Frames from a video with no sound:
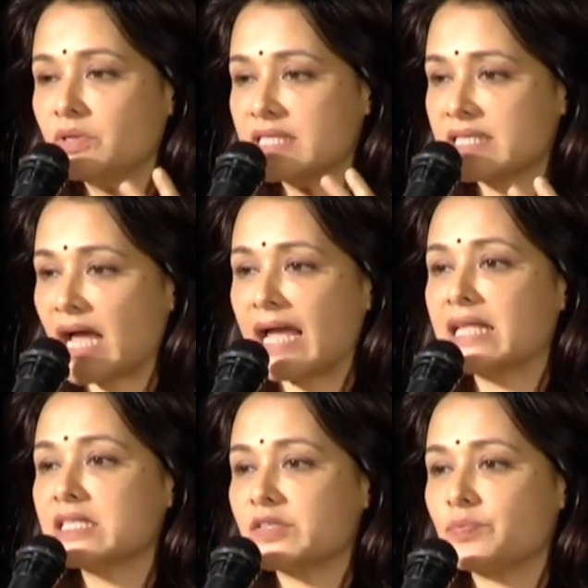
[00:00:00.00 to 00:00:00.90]

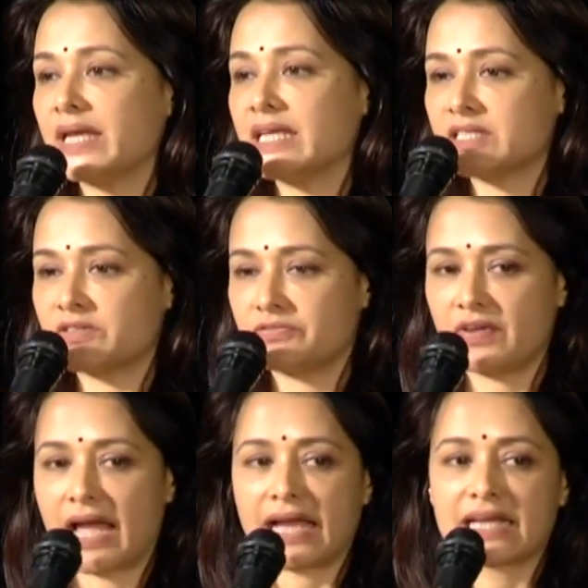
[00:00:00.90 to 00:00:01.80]
science-based
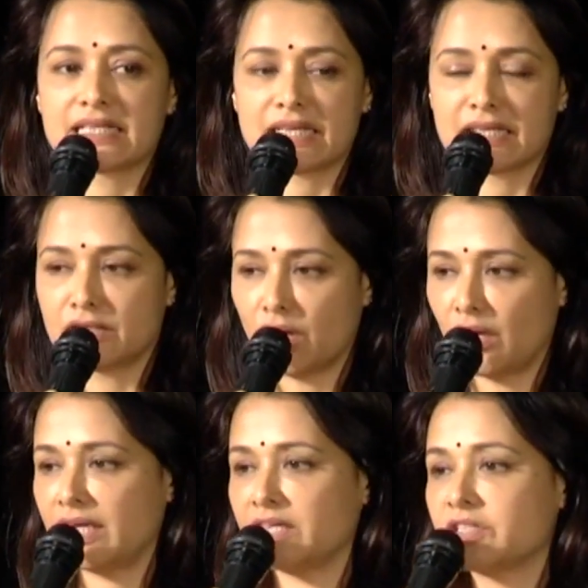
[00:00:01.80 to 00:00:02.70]
fact and
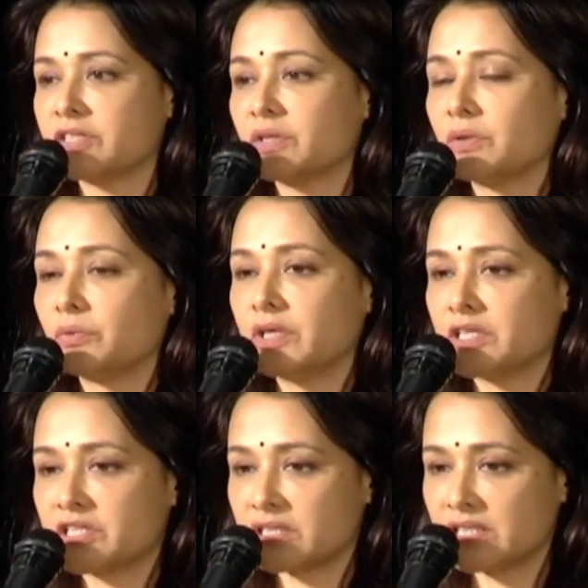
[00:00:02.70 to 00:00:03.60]
knowledge
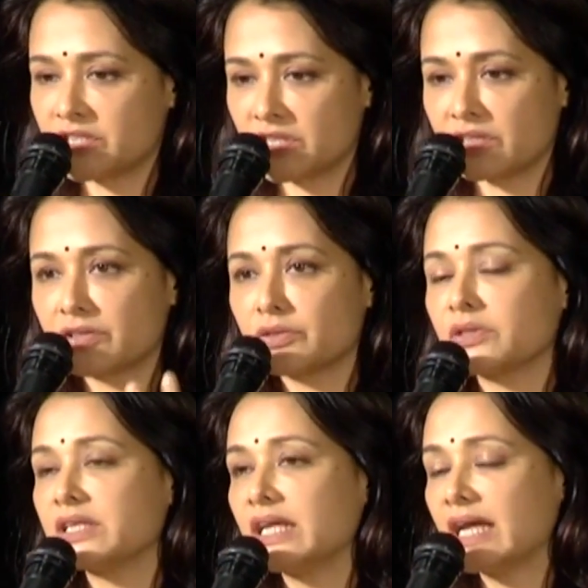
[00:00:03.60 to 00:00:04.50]
which the children
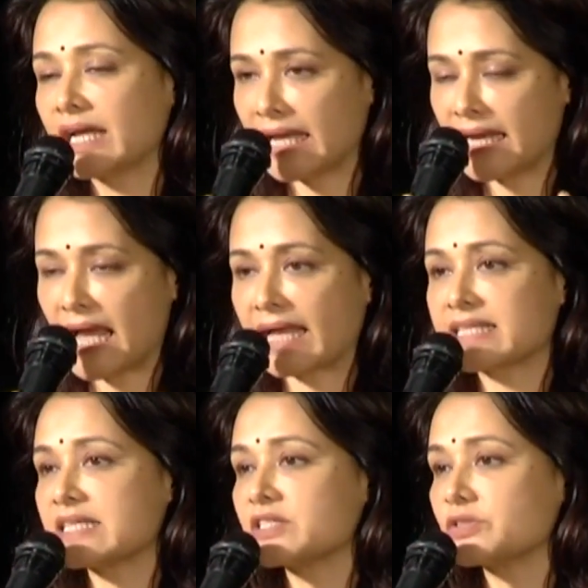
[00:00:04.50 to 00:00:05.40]
can
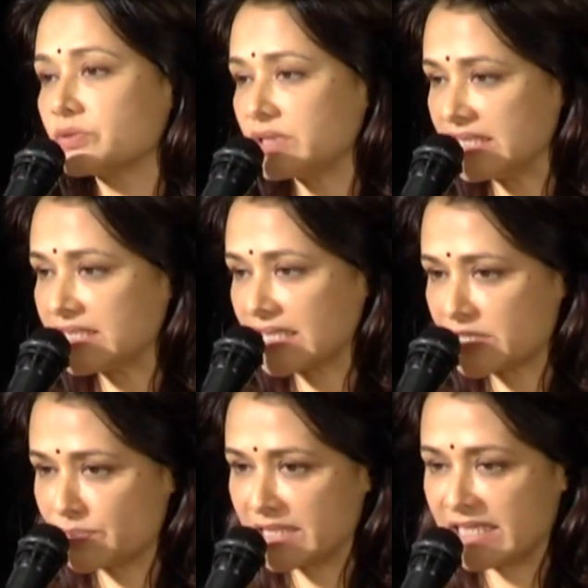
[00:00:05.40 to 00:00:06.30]
access through
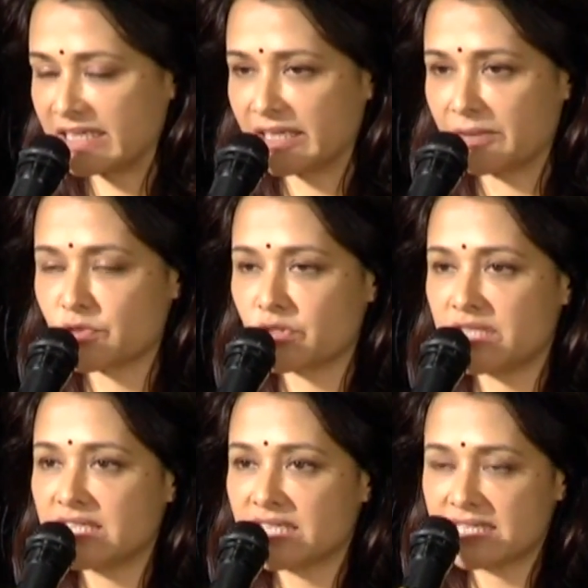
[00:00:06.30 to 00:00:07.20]
Teach-Aids material. So
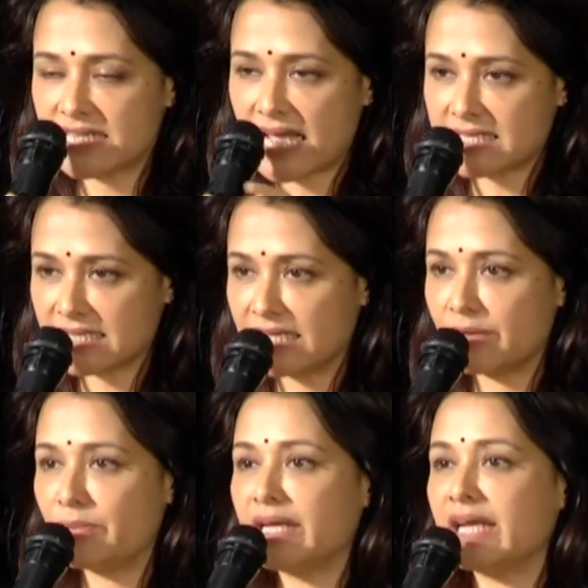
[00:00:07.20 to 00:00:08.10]
Teach-Aids has
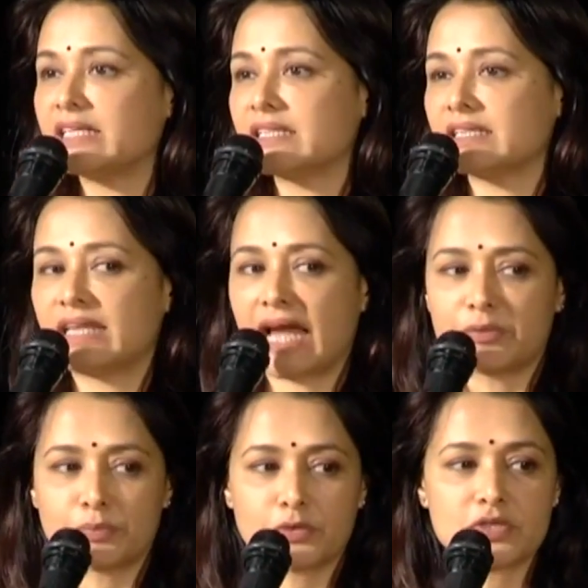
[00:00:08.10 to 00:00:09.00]
eliminated
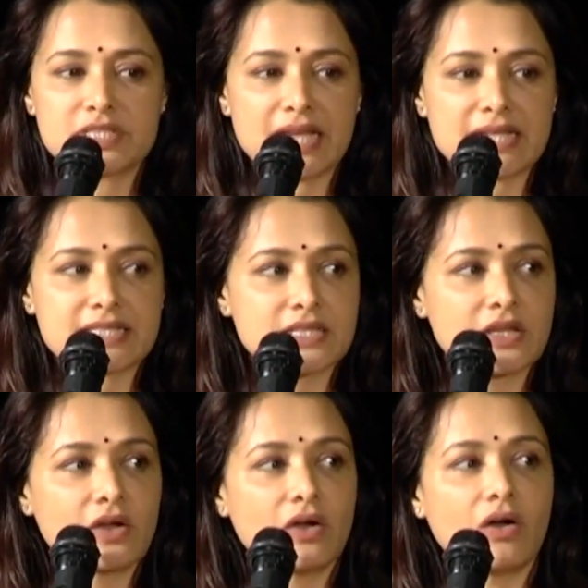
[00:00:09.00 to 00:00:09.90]
that process
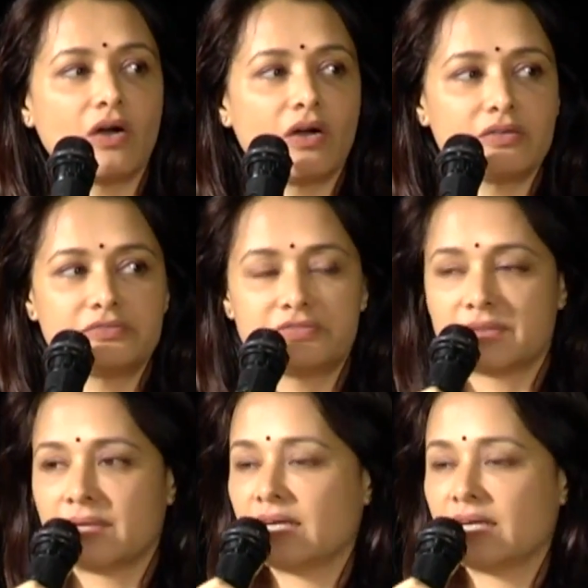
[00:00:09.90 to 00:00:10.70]
of